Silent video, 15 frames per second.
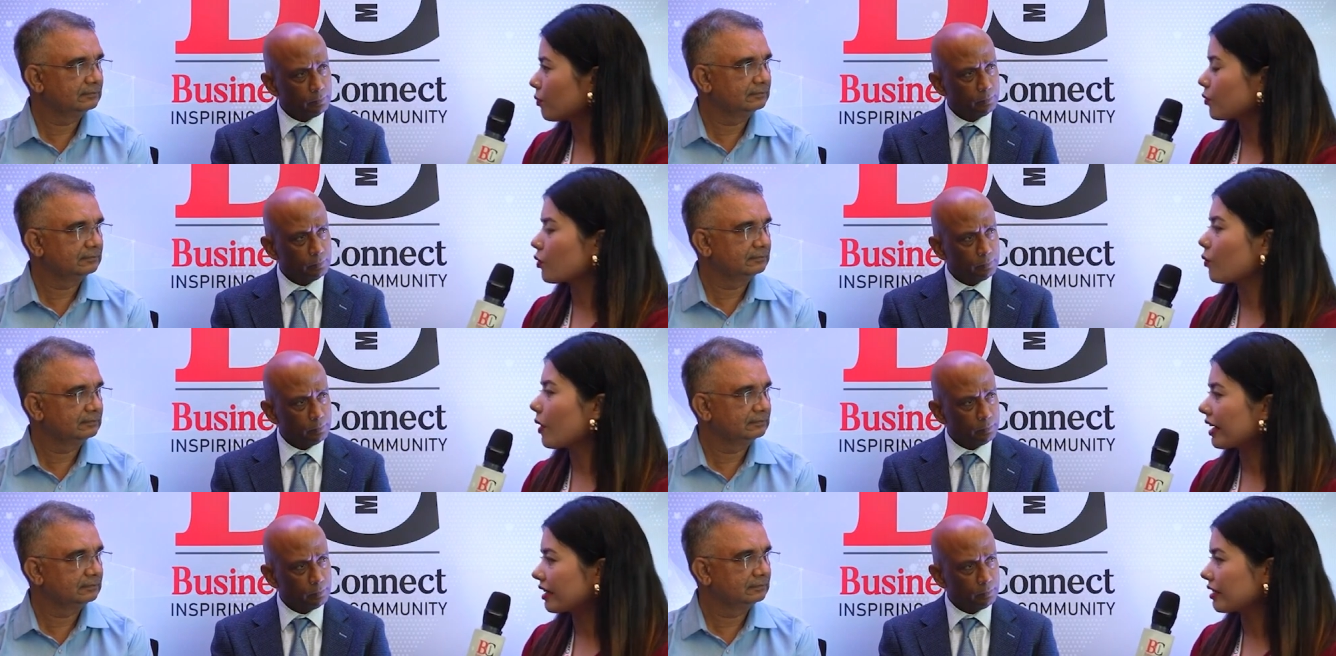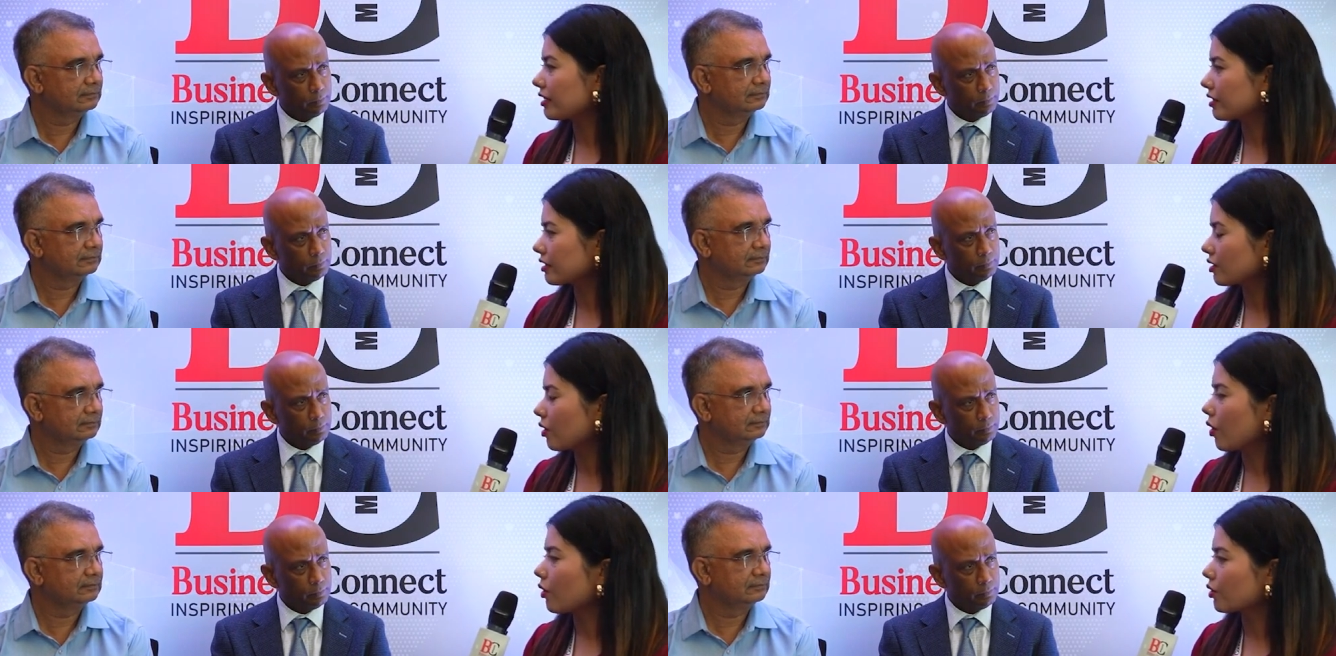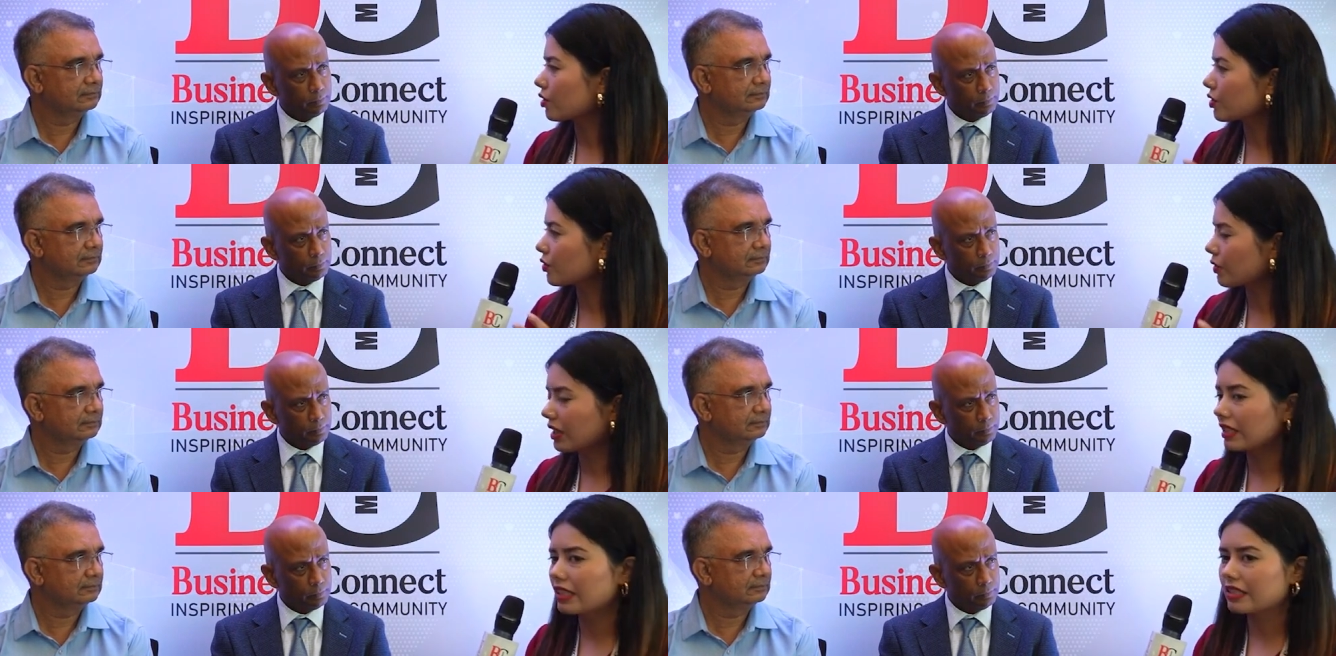Speaker 1: provided the
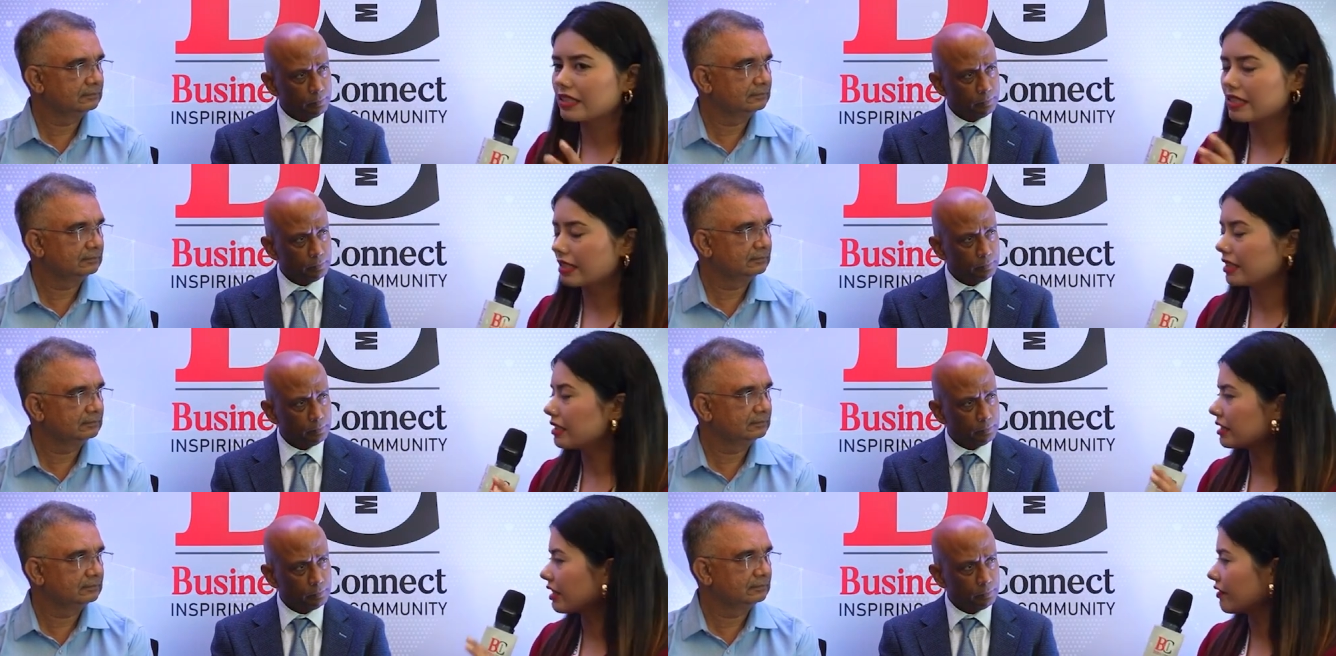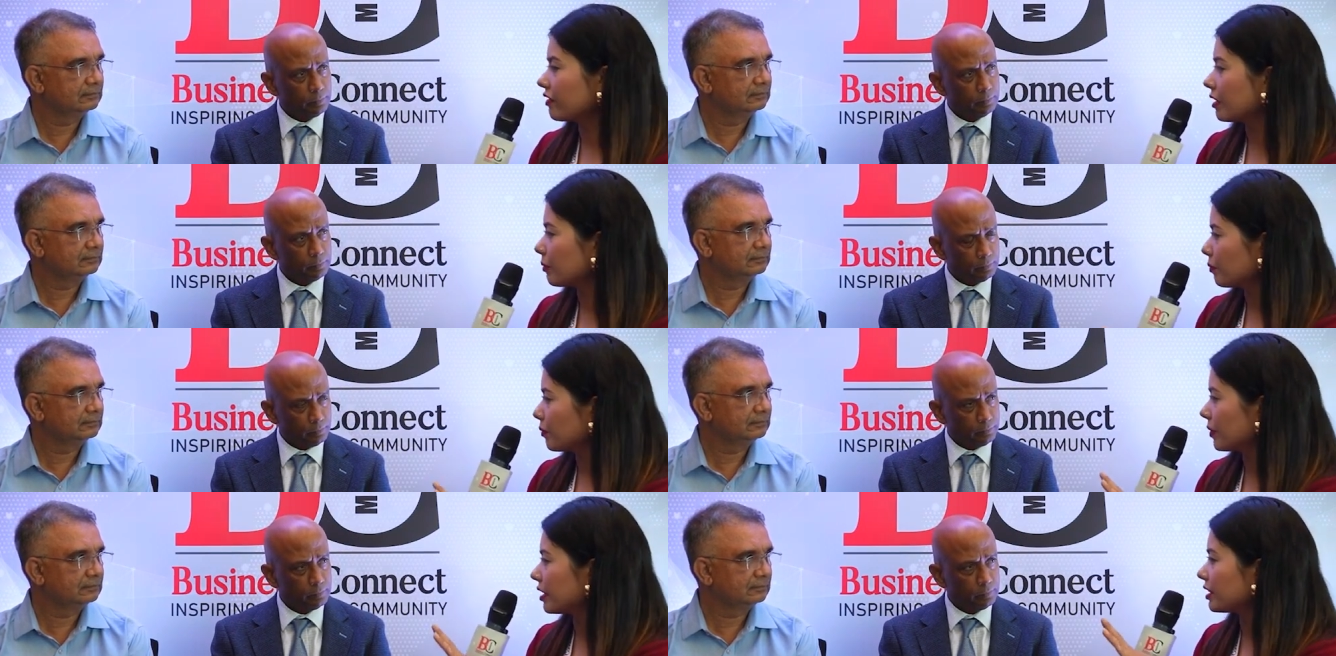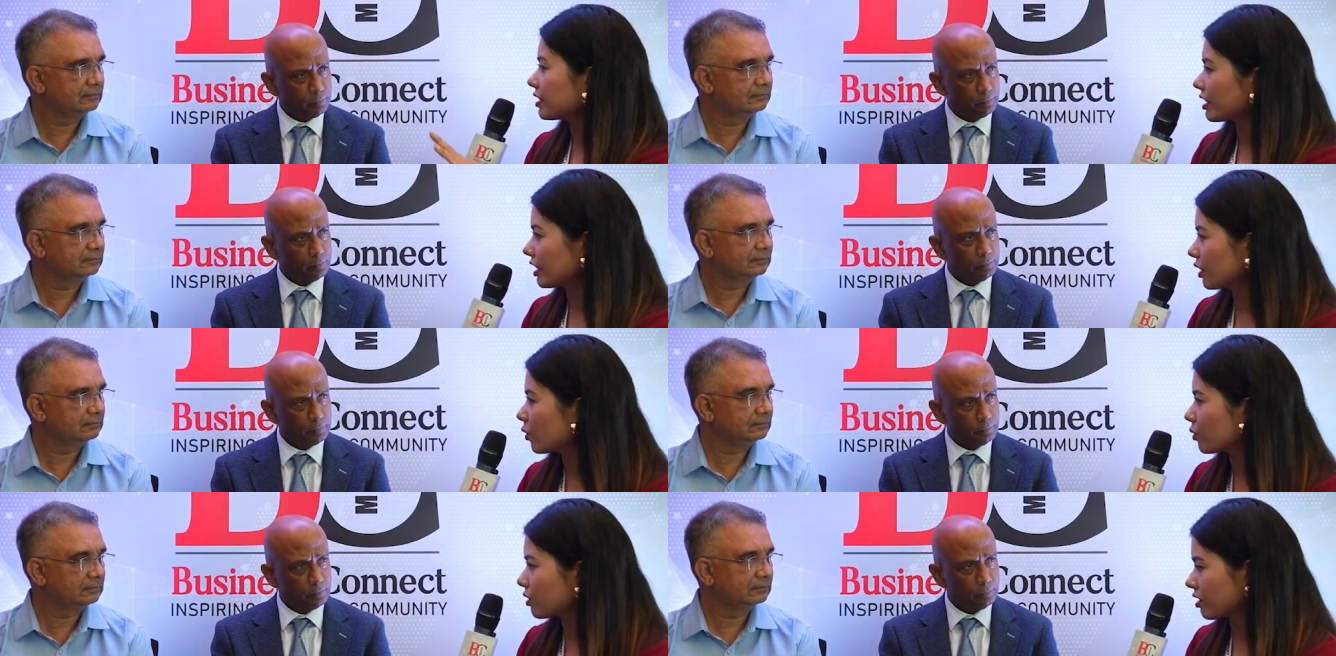Australian skill development
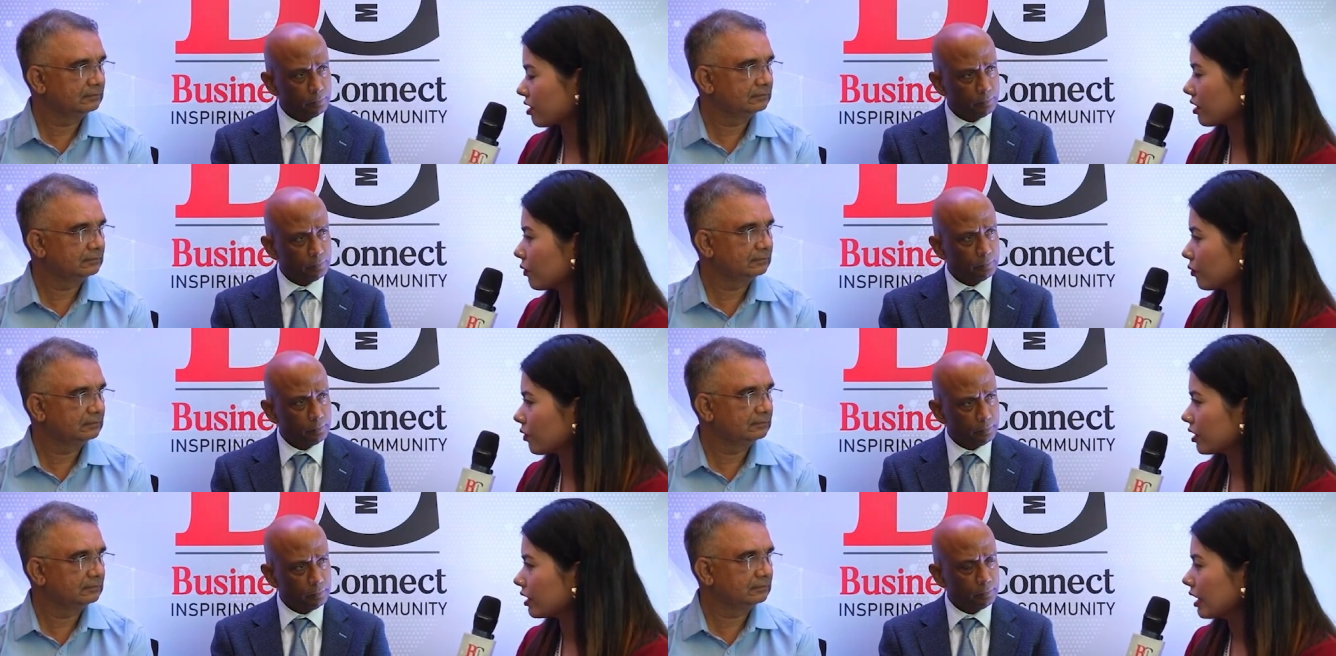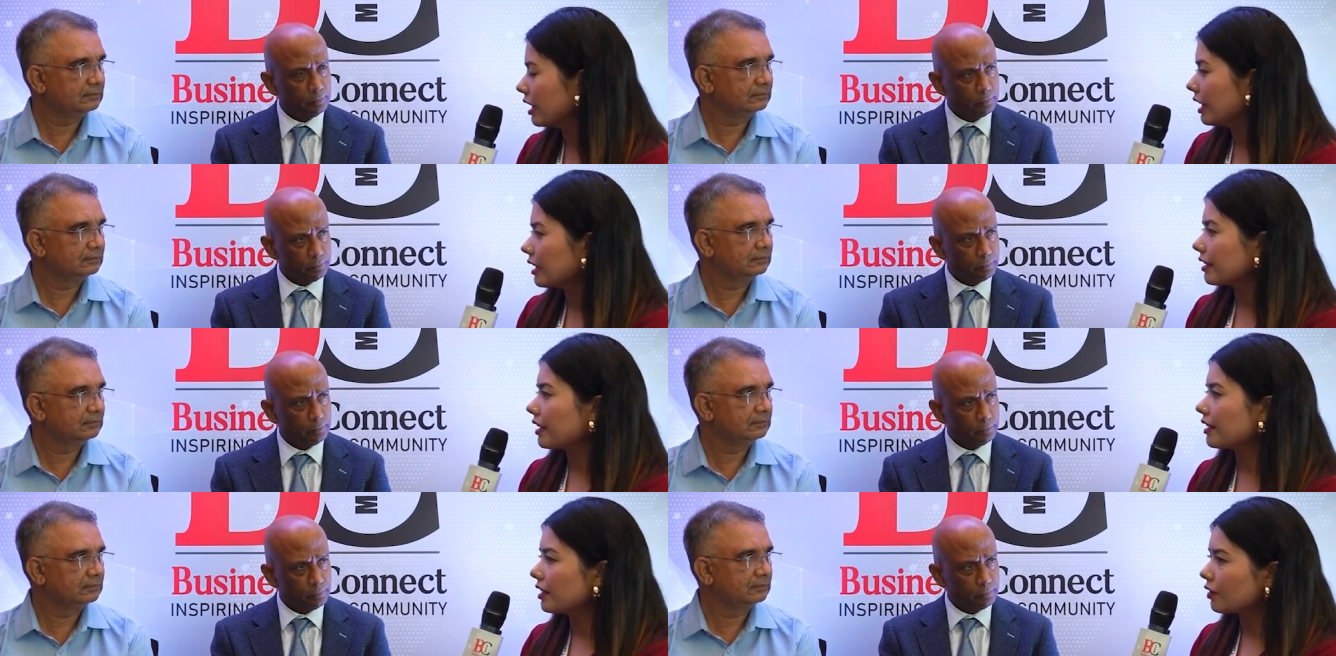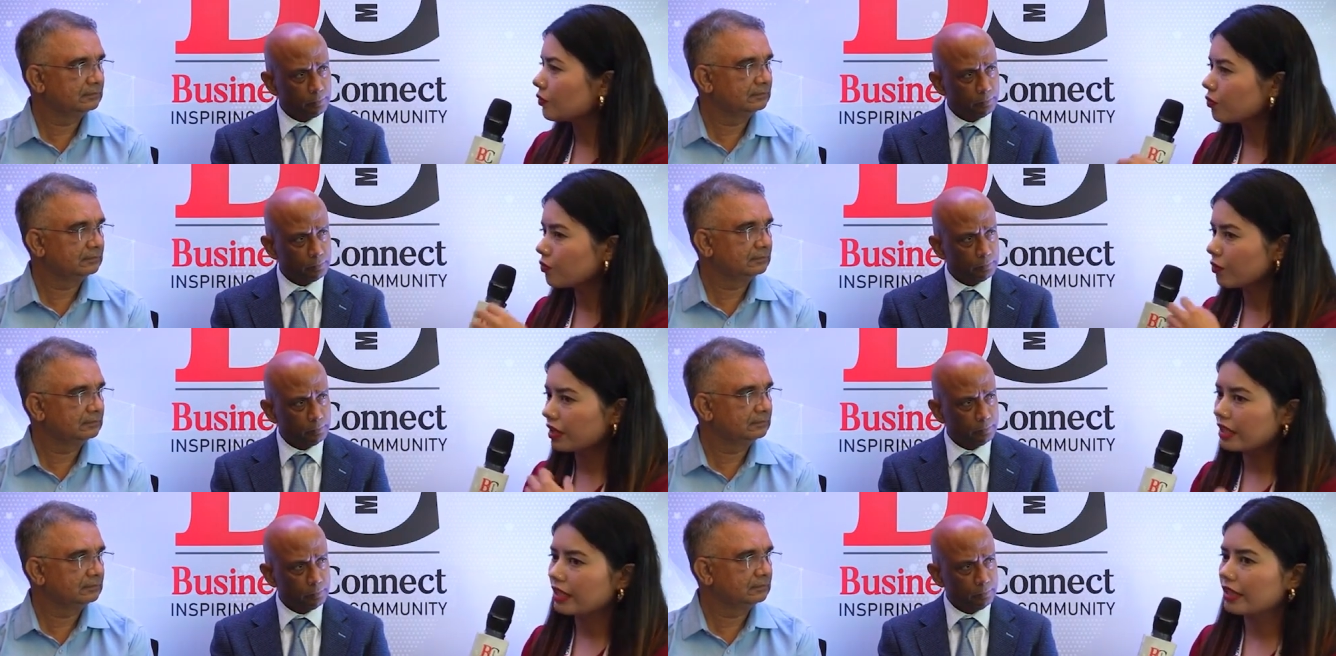ecosystem with, that if
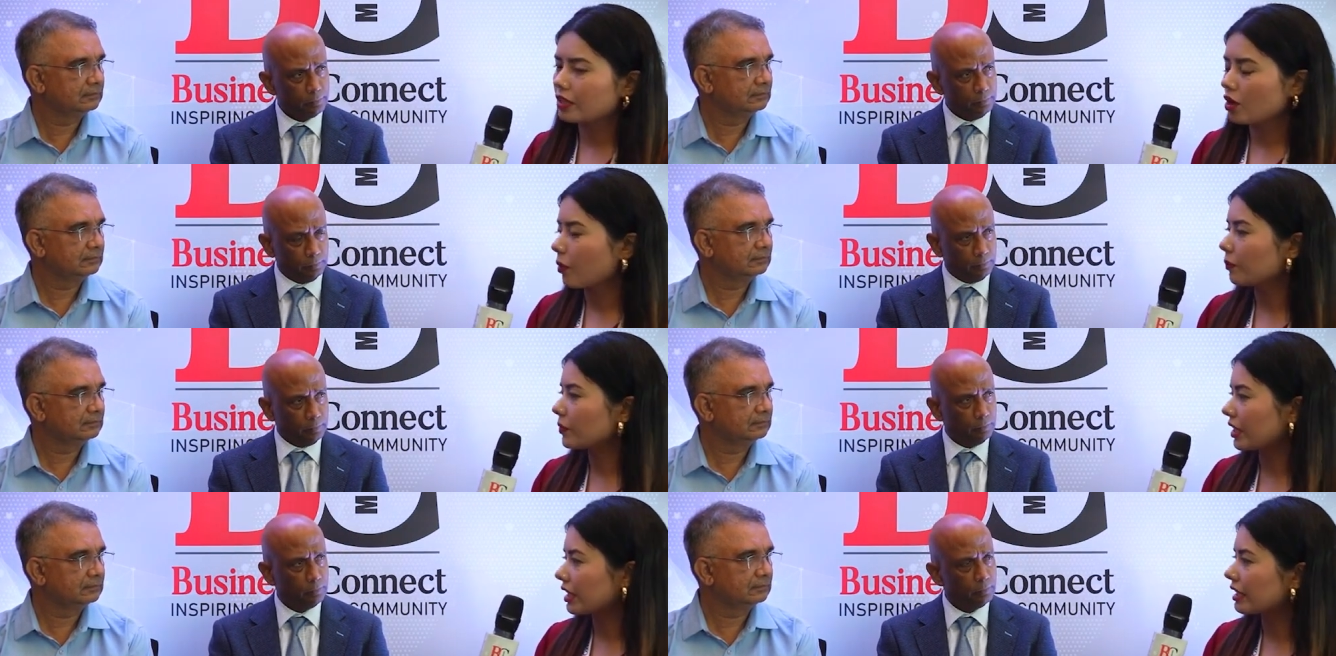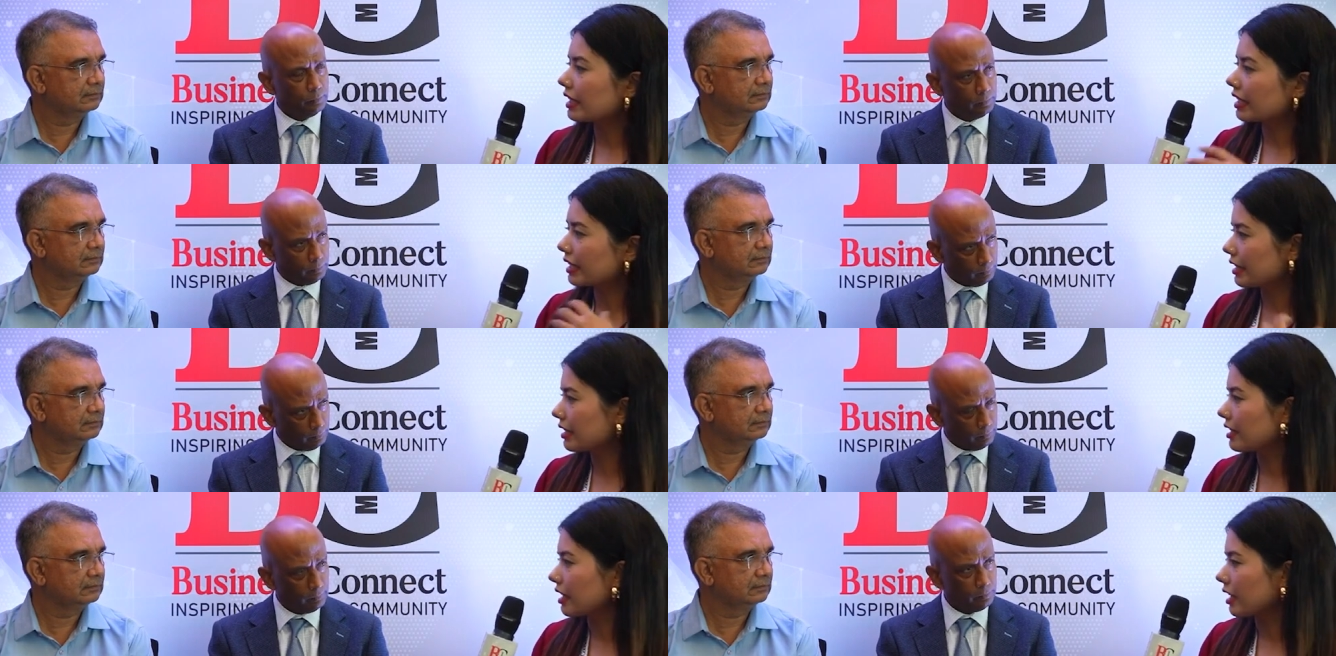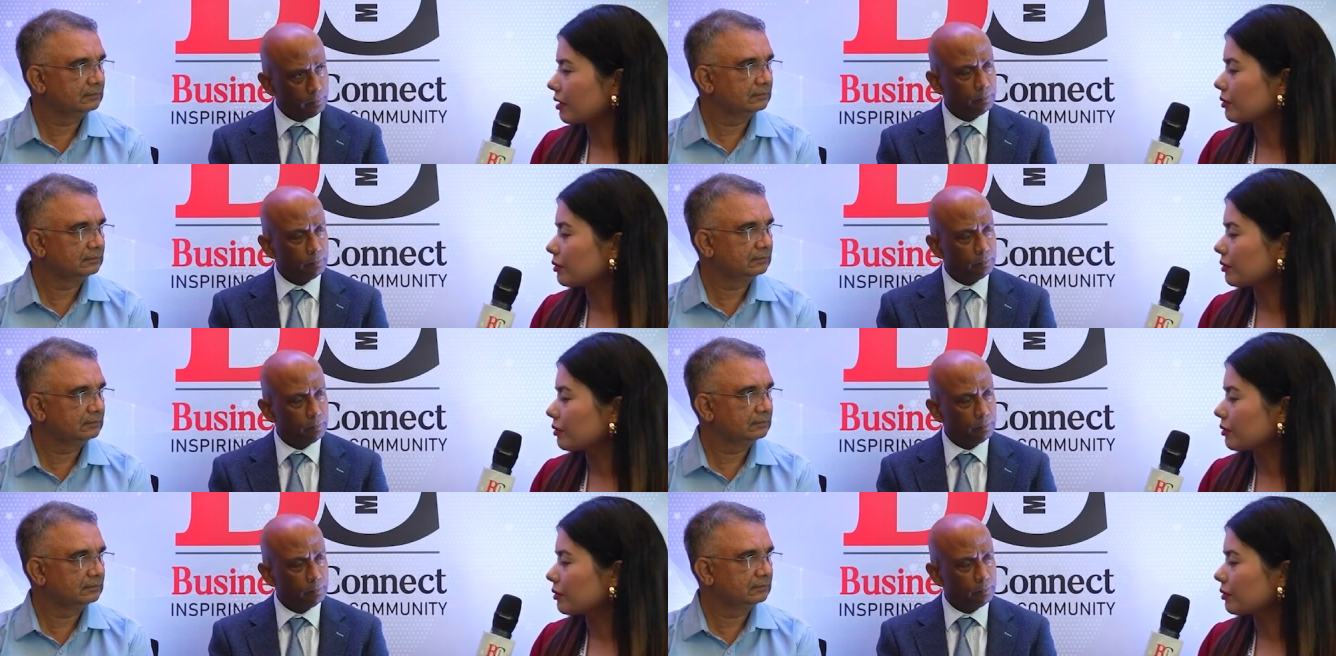we adopt in India,